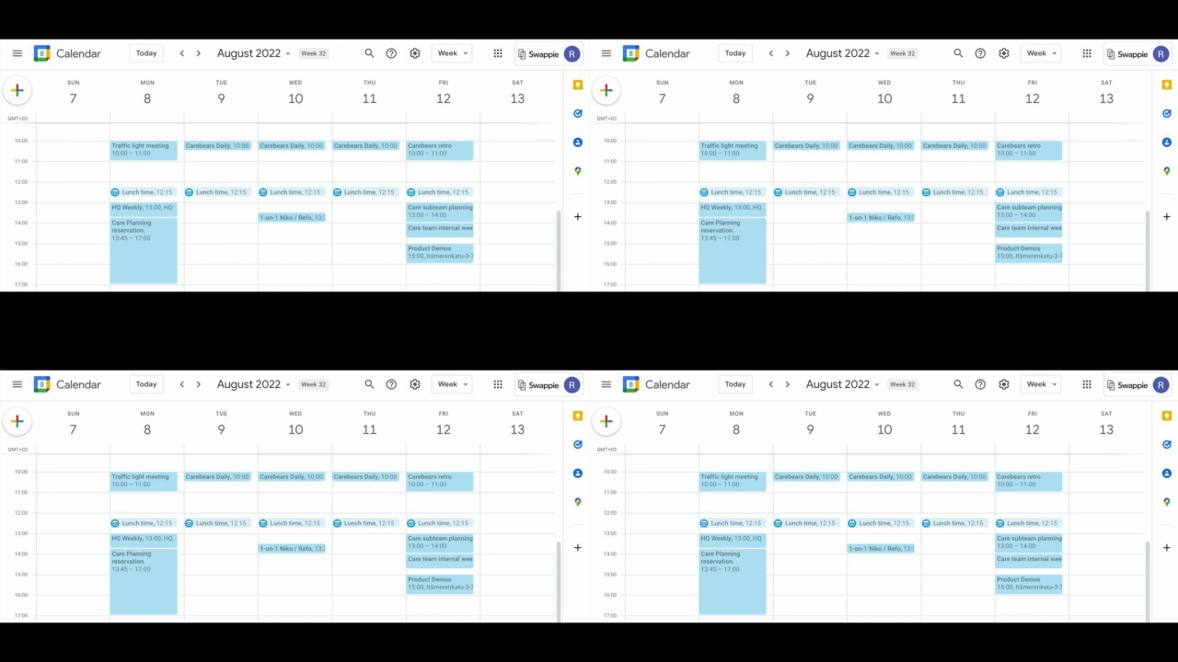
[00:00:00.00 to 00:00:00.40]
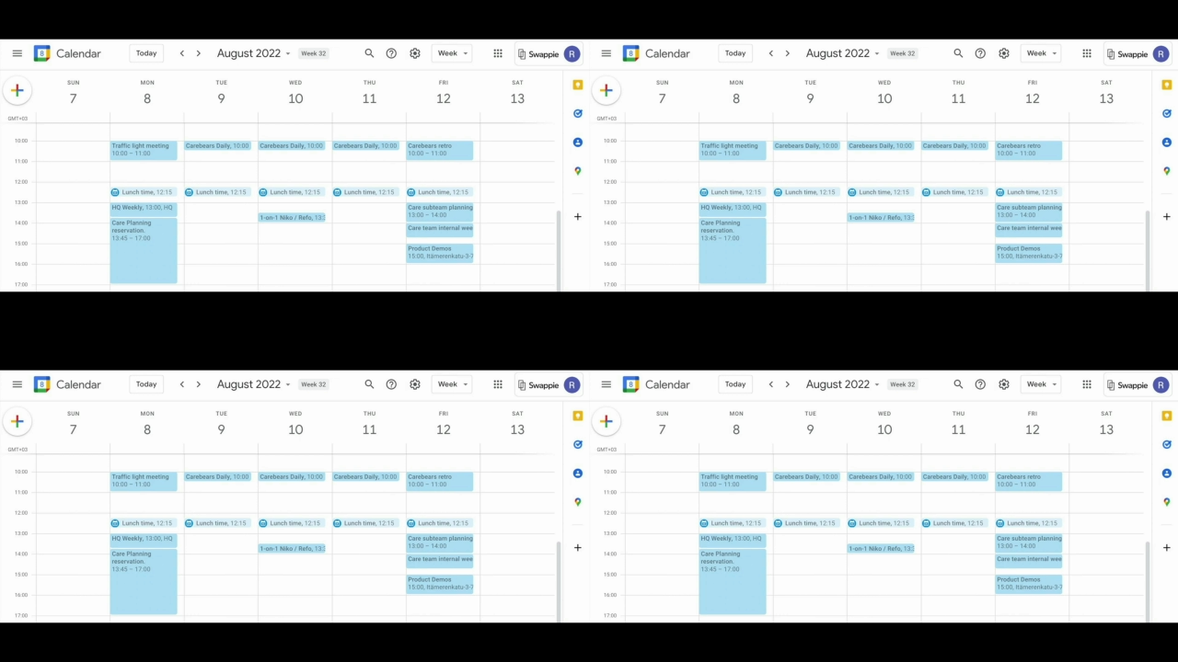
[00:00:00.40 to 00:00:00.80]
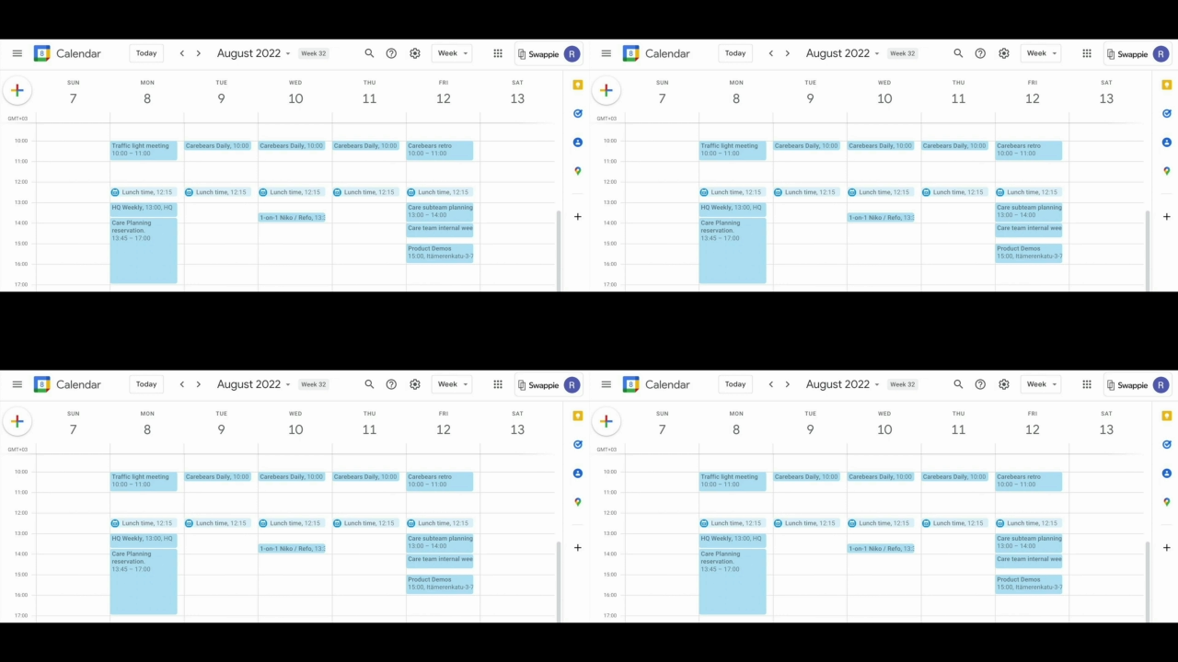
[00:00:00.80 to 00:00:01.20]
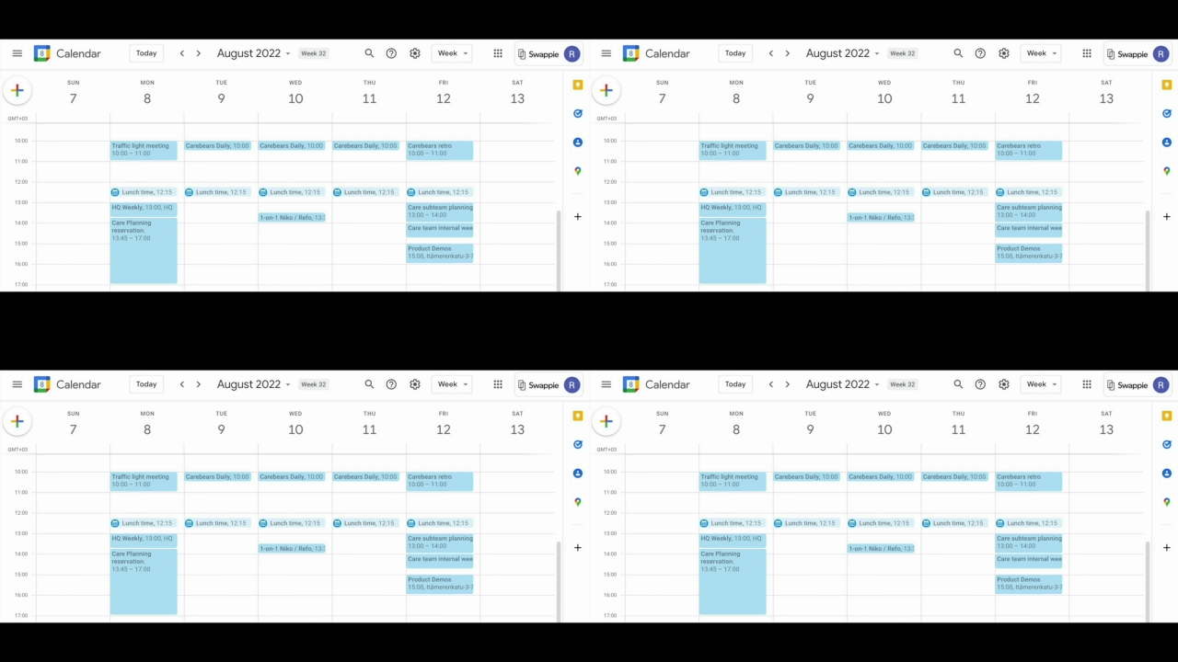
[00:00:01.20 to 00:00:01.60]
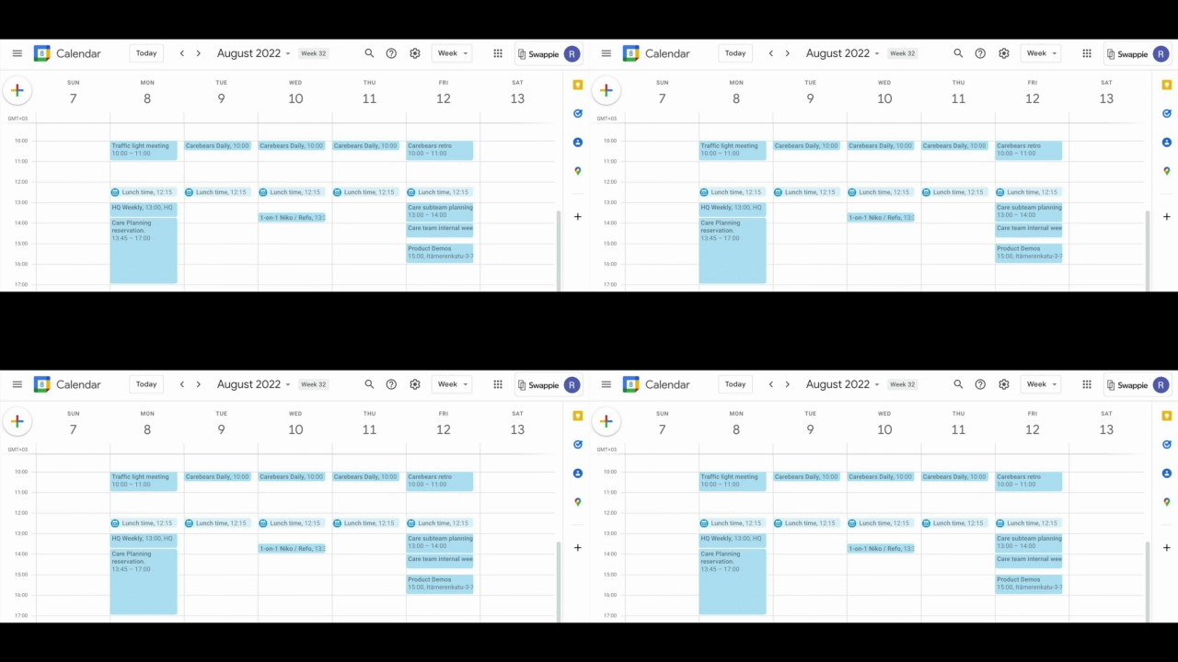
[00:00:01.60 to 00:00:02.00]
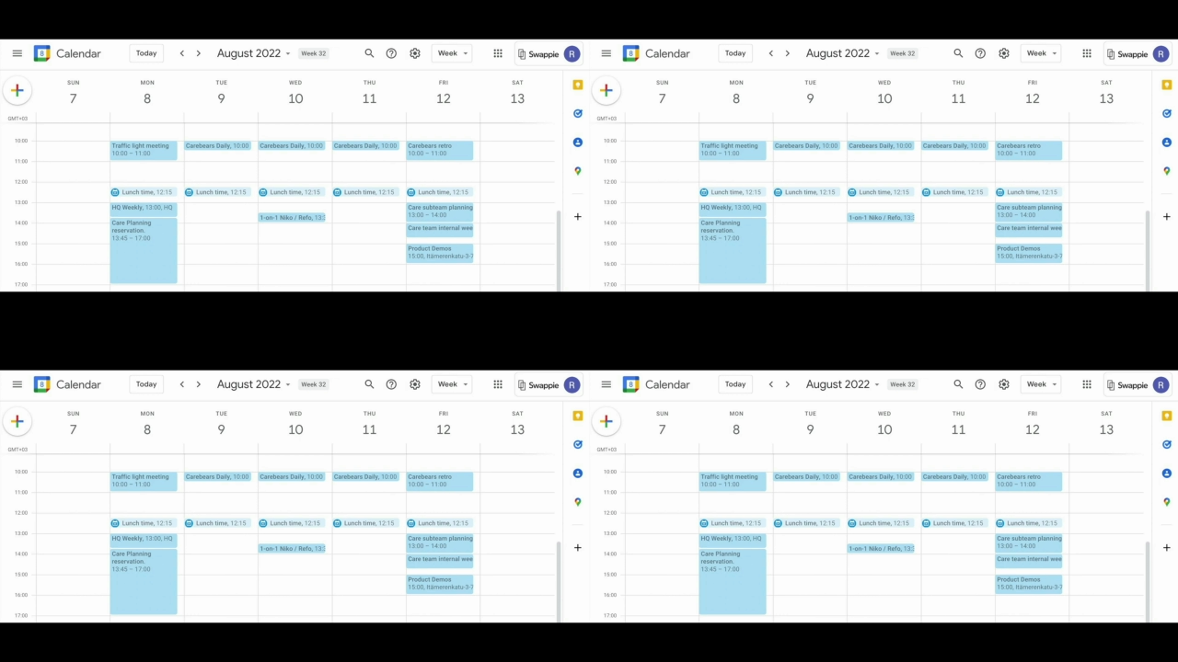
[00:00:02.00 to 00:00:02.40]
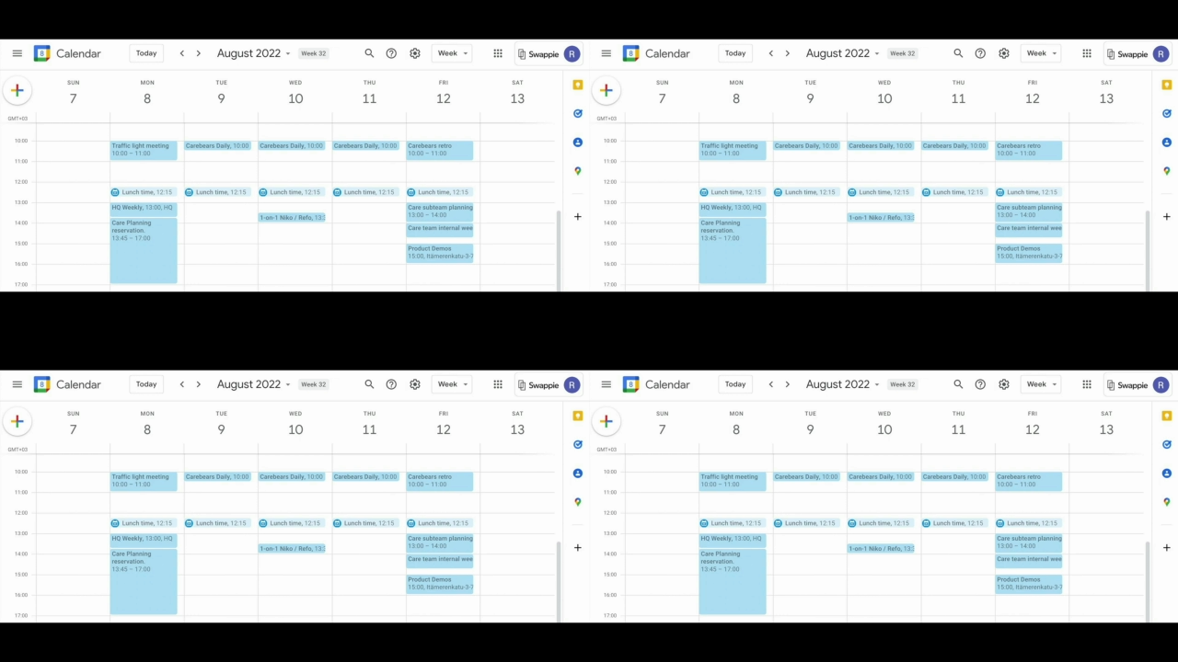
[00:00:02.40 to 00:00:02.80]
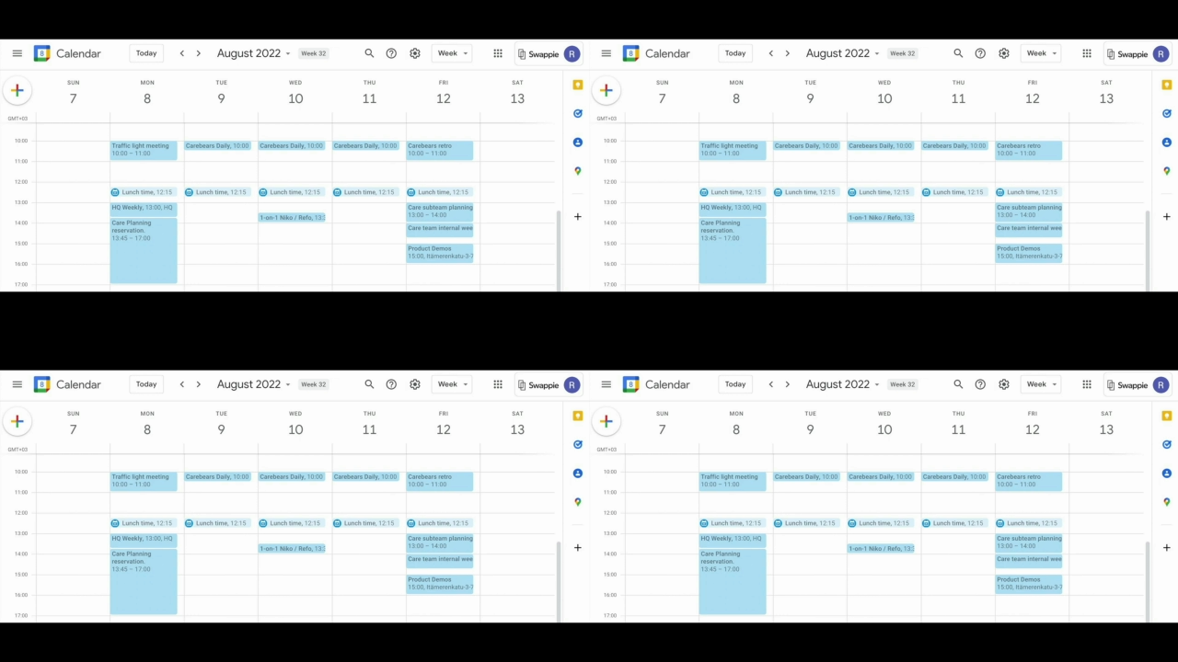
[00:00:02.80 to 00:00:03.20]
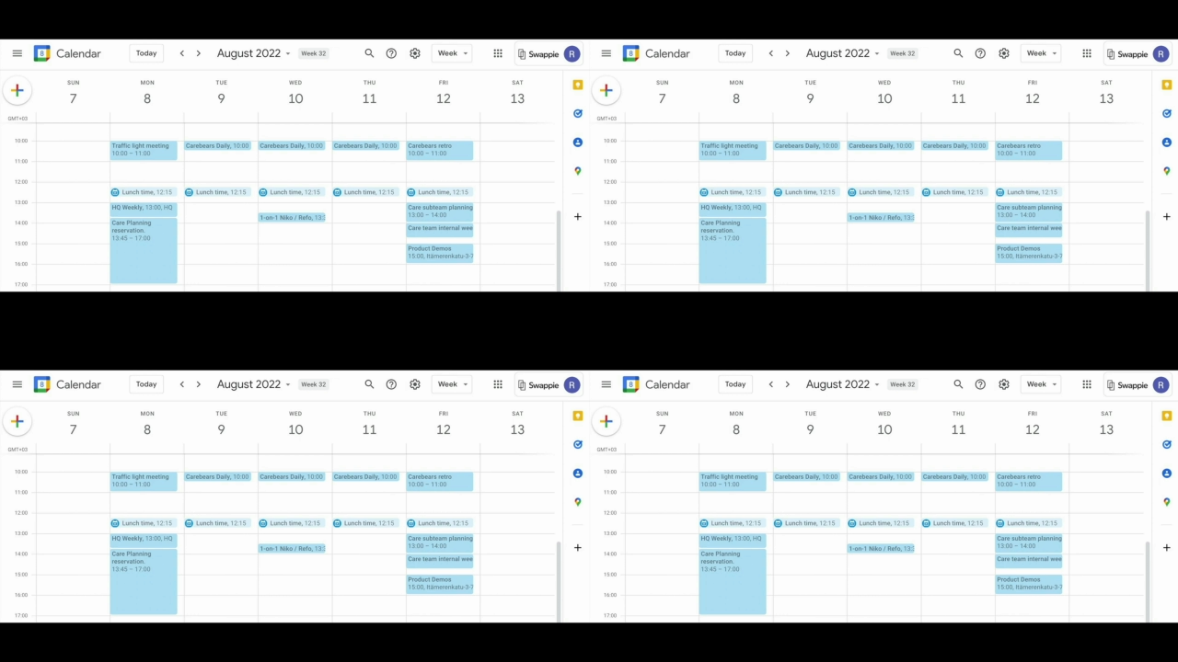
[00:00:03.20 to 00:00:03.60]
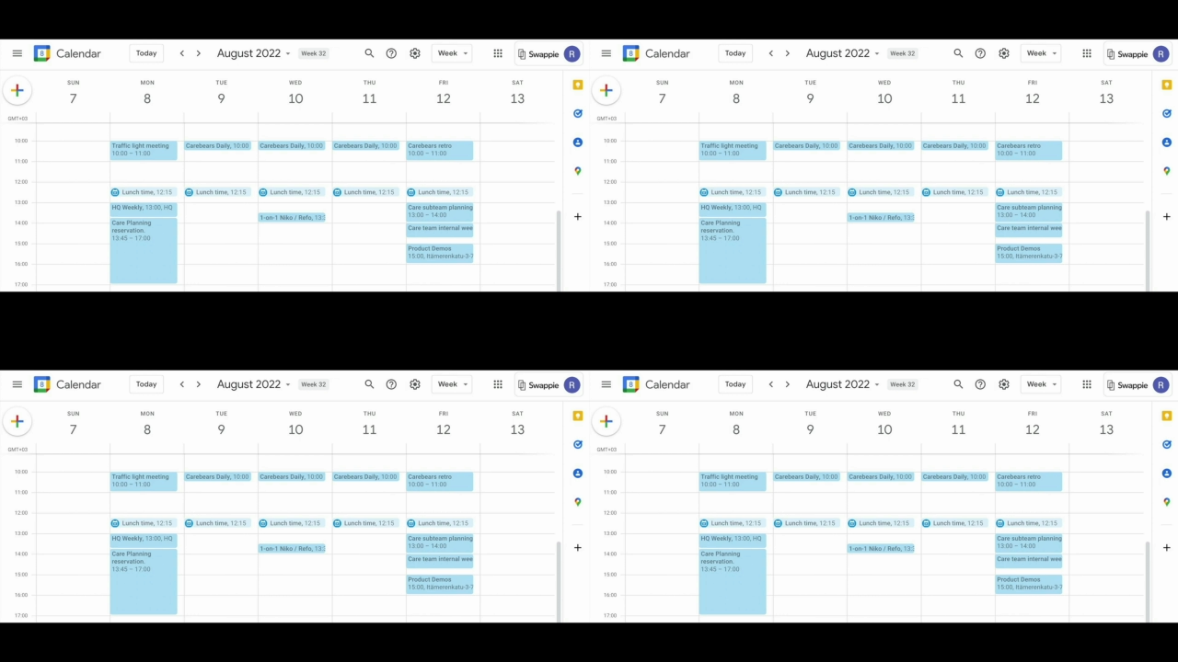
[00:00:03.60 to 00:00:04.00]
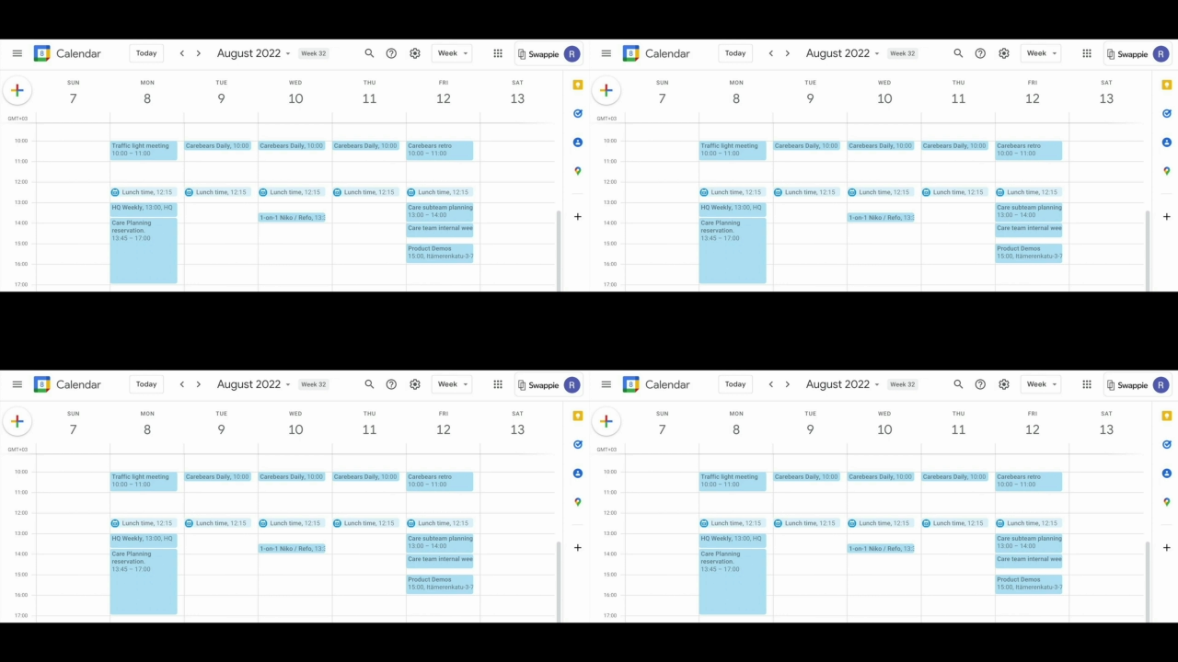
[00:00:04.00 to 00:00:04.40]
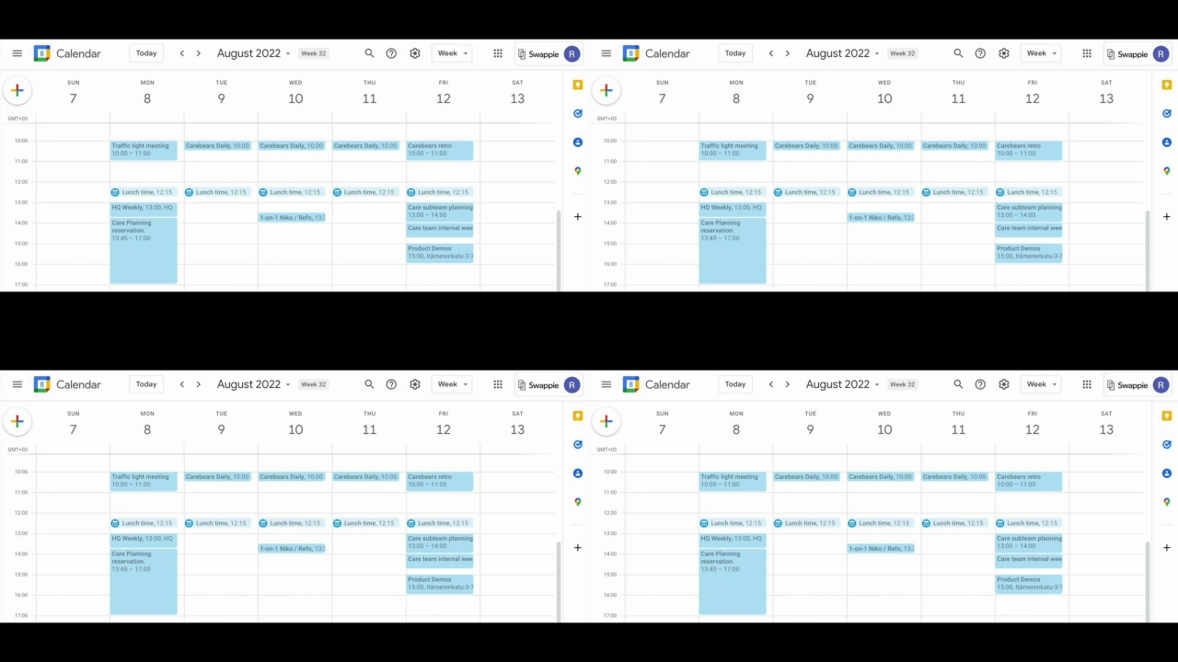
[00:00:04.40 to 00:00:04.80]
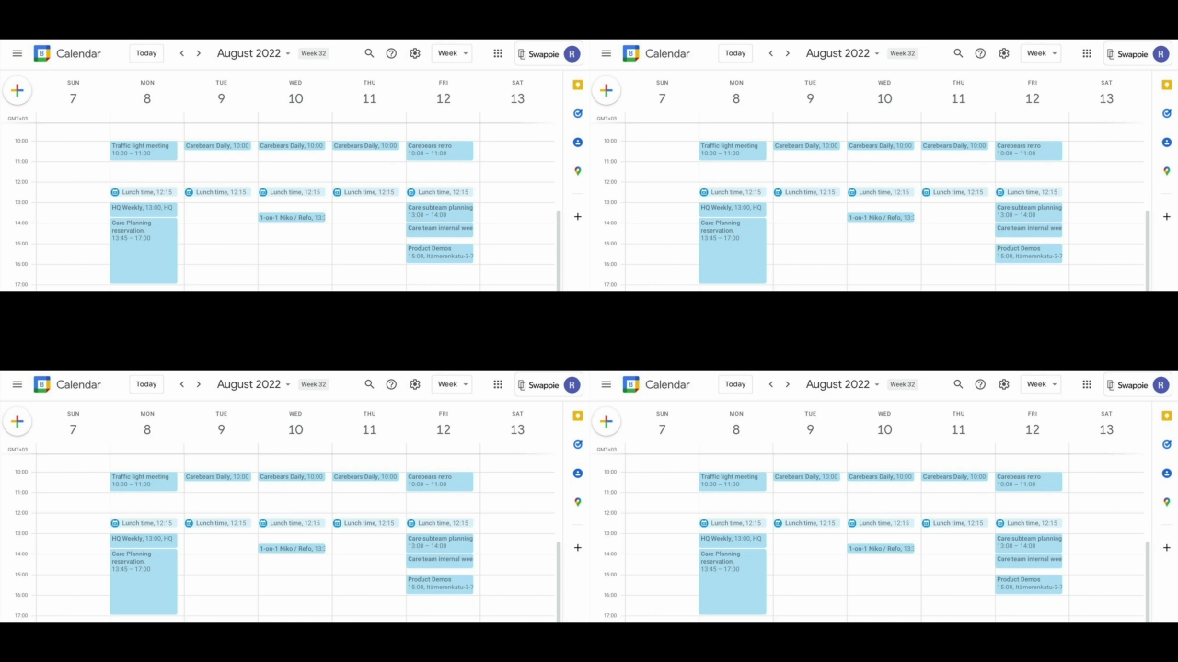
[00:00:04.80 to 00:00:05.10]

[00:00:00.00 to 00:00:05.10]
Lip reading: (no speaker visible)